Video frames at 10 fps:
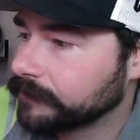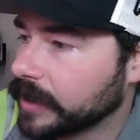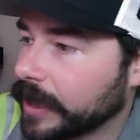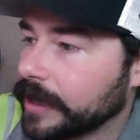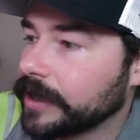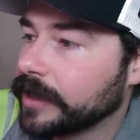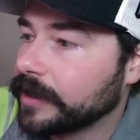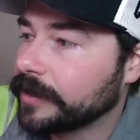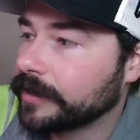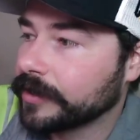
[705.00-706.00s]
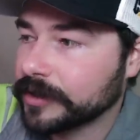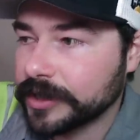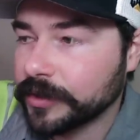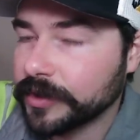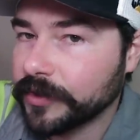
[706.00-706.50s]
They they're
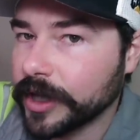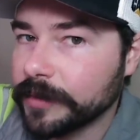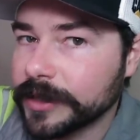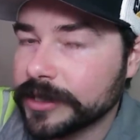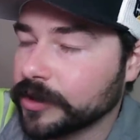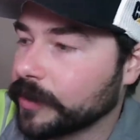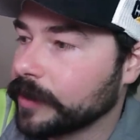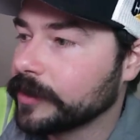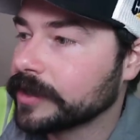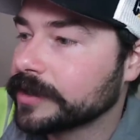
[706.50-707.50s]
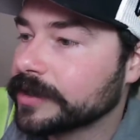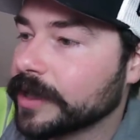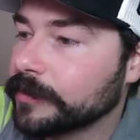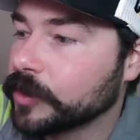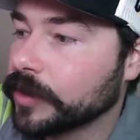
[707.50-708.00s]
still in development, so maybe this is
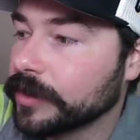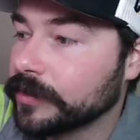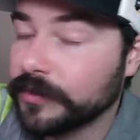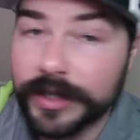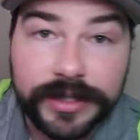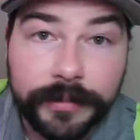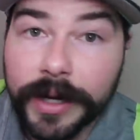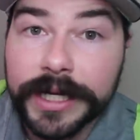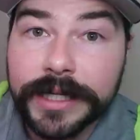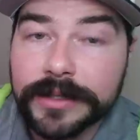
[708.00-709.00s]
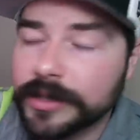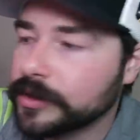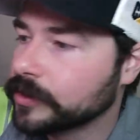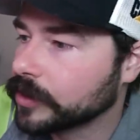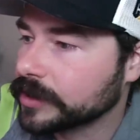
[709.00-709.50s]
something you want to invest some money
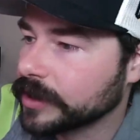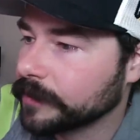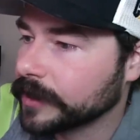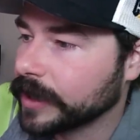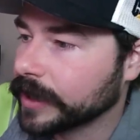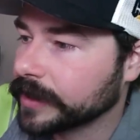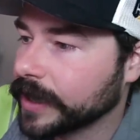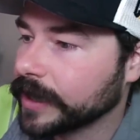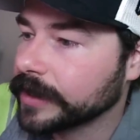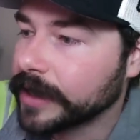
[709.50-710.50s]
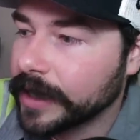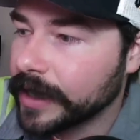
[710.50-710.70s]
into or something like that.